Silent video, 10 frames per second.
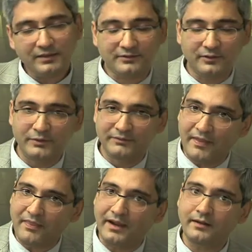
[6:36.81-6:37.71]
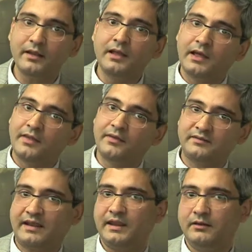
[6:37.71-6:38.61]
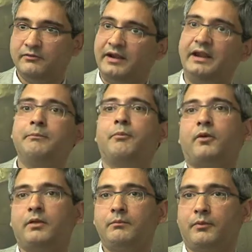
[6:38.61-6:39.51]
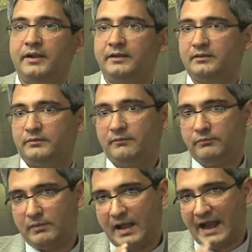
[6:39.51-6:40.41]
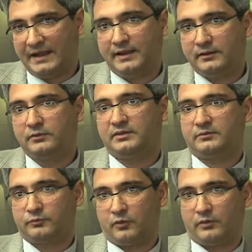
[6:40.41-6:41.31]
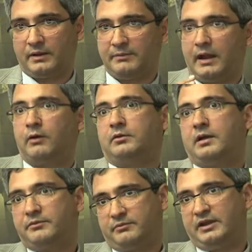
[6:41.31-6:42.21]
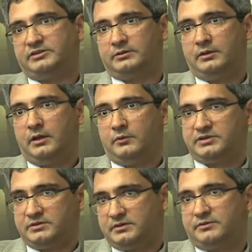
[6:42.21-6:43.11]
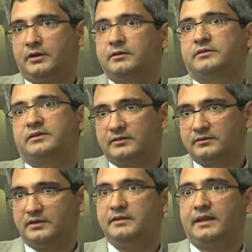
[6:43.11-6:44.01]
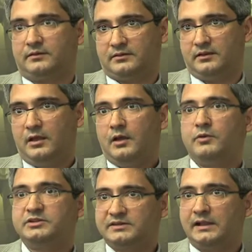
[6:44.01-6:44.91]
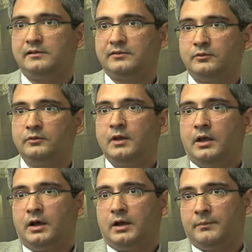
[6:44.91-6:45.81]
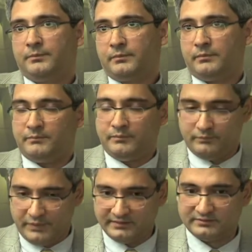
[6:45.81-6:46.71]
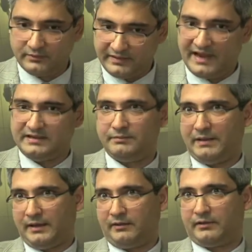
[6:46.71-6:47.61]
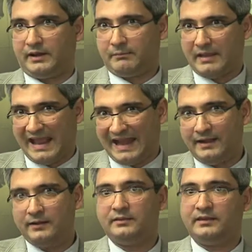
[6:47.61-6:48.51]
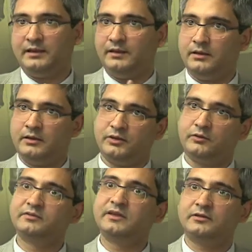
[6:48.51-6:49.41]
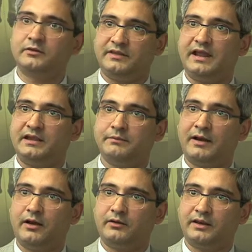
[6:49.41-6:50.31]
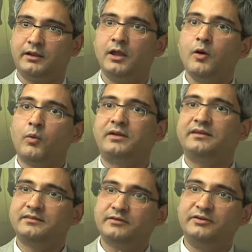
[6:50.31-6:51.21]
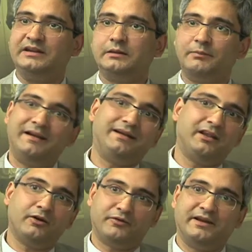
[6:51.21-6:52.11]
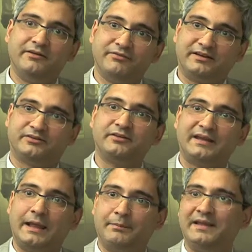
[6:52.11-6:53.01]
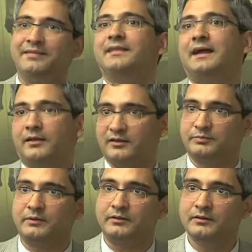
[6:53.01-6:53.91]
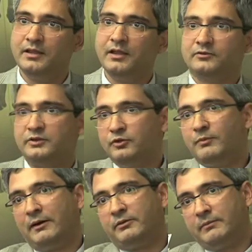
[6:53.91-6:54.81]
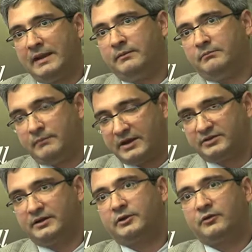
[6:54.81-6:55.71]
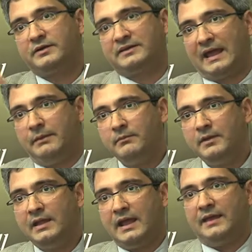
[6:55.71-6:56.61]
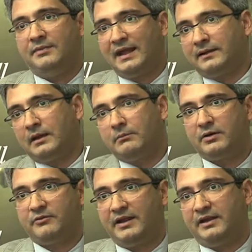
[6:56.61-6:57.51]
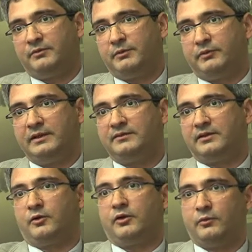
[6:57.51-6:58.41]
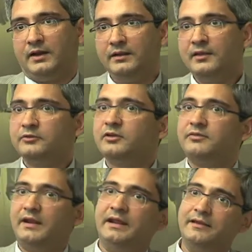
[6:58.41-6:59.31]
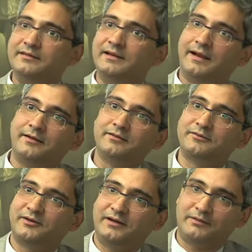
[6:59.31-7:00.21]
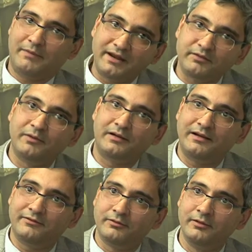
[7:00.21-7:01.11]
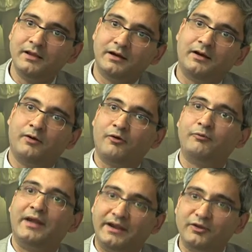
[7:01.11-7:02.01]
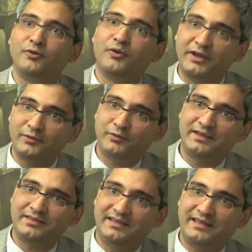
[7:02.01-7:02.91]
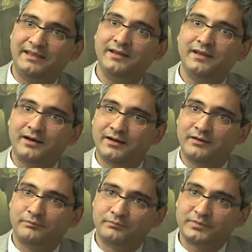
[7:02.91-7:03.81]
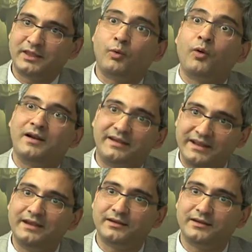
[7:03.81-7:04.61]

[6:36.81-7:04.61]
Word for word: So we've done that. And the second very important point is we've added to this program an outcomes measure, which is the drug resistance index, which tells you um, based on the antibiogram and the uh, usage of the antibiotic, what is the treatability of an infection type in that hospital. So you measure it over time and that number varies between 0 and 1. So it's very easily understood at the management level uh, of where you're going with the, um, the quality in